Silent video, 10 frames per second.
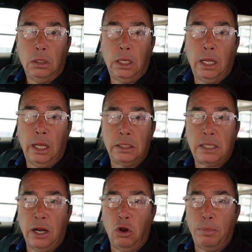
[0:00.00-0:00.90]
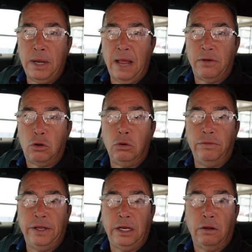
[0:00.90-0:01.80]
I was kind of hoping to have a cool
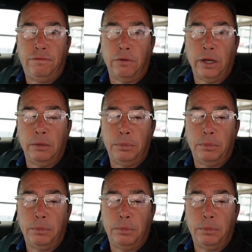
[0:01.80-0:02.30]
video for you,